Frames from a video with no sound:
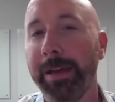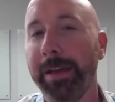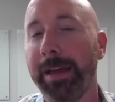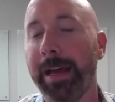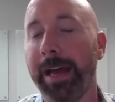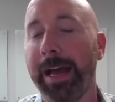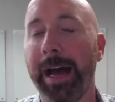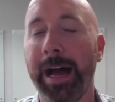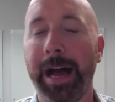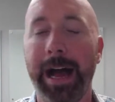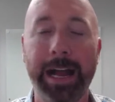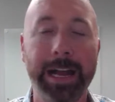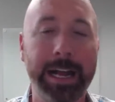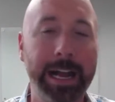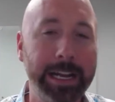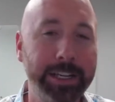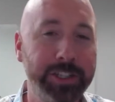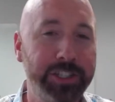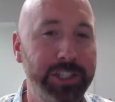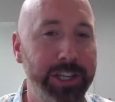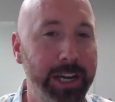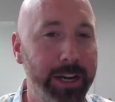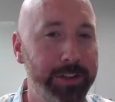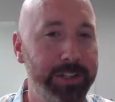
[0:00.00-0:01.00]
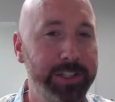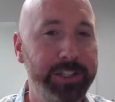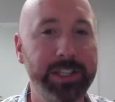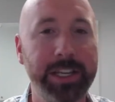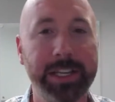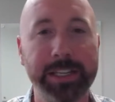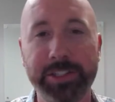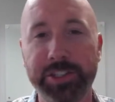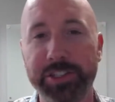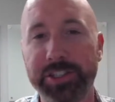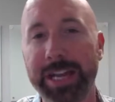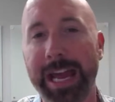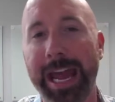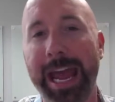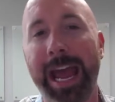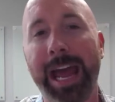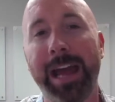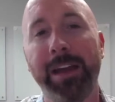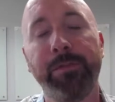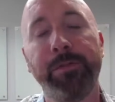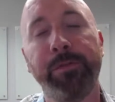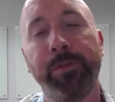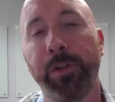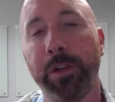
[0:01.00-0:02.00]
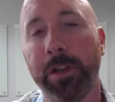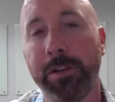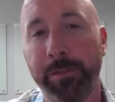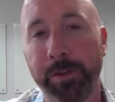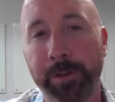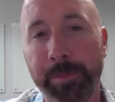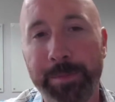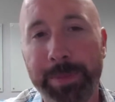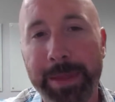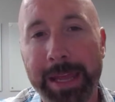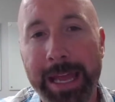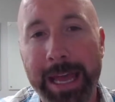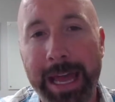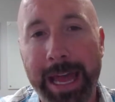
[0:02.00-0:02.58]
I shared just a handful of them.